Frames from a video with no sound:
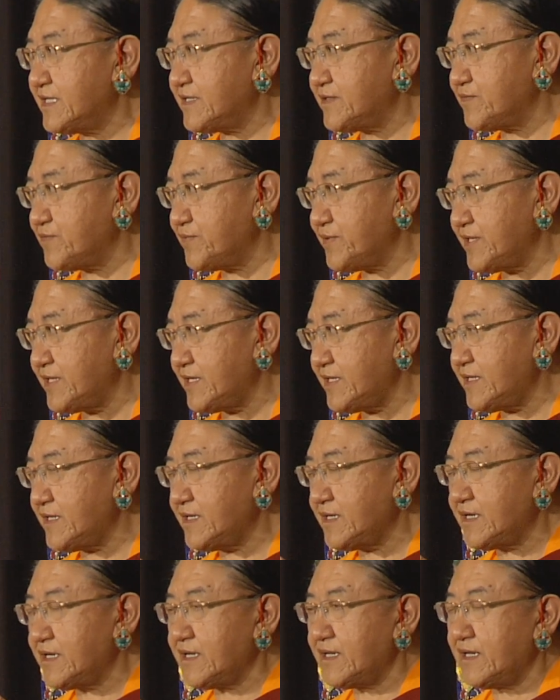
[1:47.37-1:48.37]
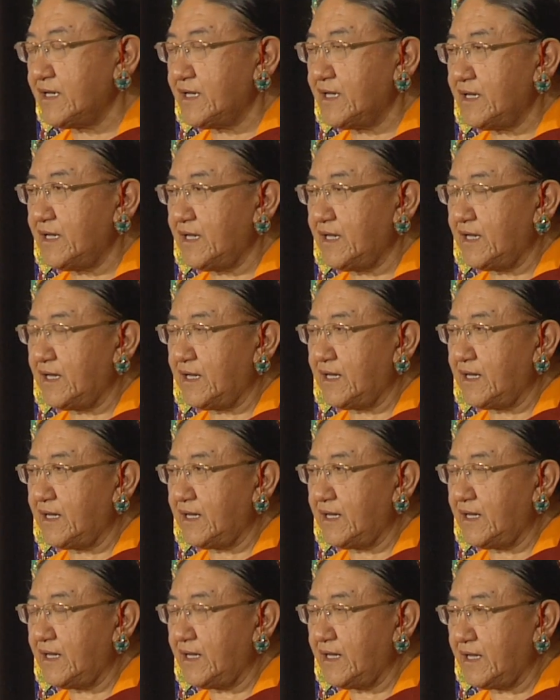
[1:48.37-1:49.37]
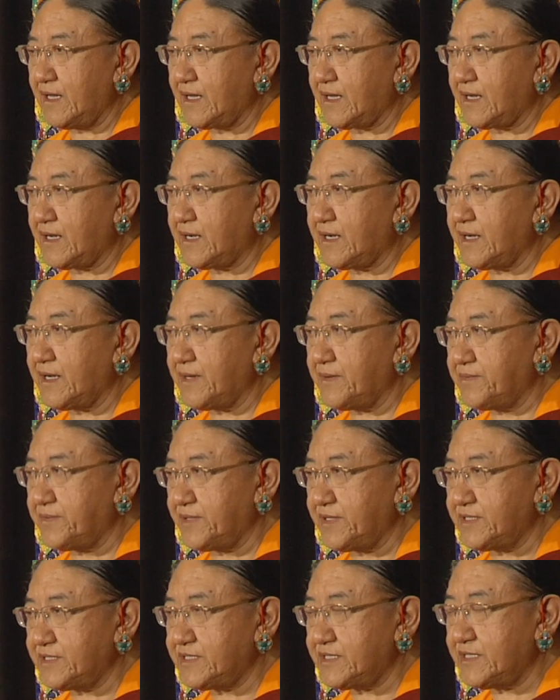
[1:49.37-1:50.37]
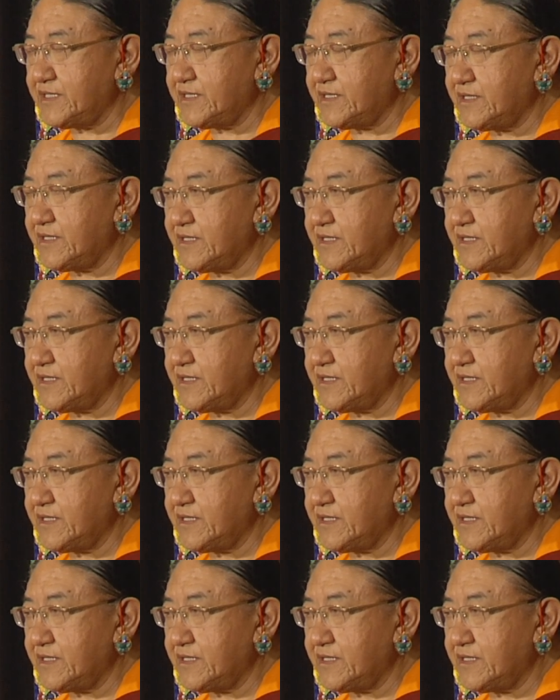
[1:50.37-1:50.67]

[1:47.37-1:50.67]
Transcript: that we are covered